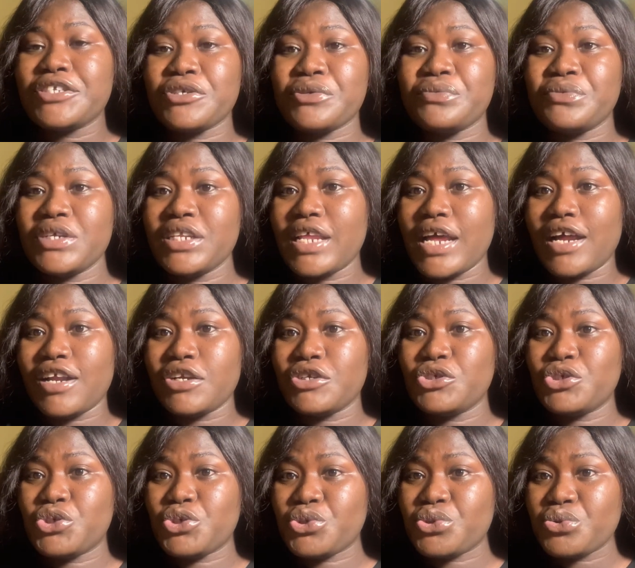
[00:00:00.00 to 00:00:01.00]
your reader
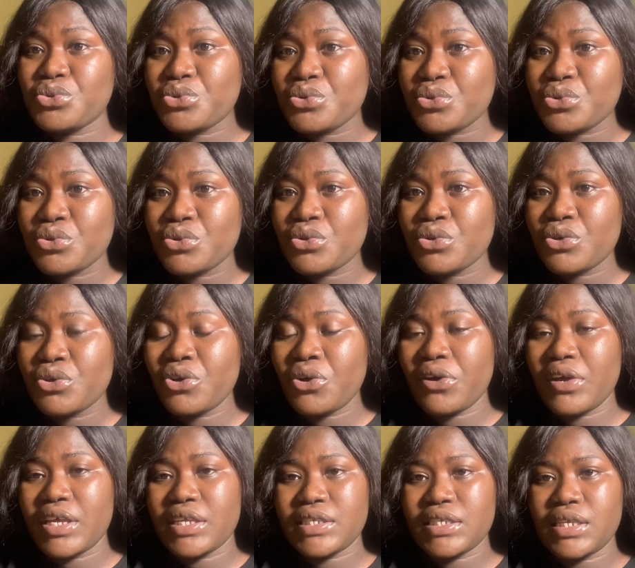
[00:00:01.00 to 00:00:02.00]
through your
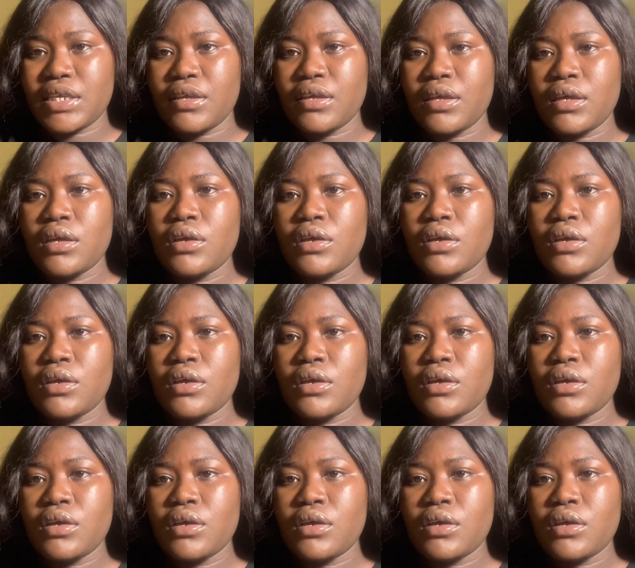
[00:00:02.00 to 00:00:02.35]
essay.